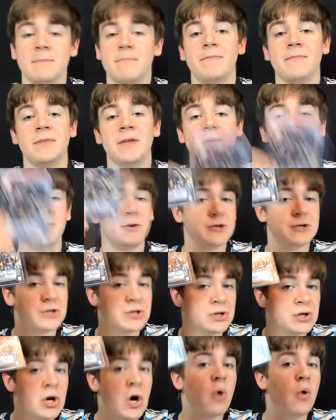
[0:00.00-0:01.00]
there's
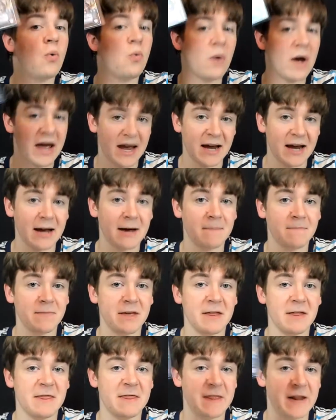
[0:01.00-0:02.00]
no way
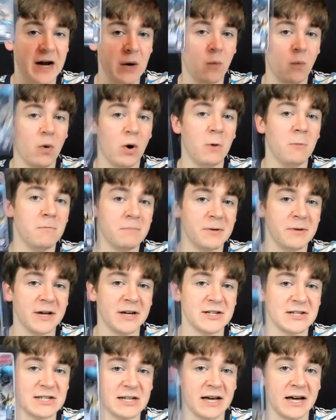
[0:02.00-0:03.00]
that I won't play
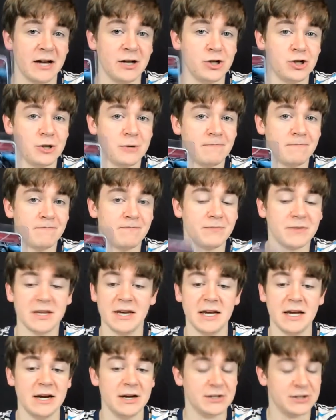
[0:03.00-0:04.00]
Sludge. It
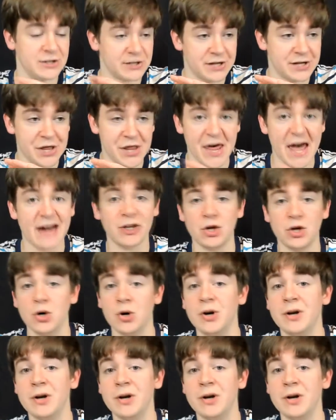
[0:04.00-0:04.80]
is just that good.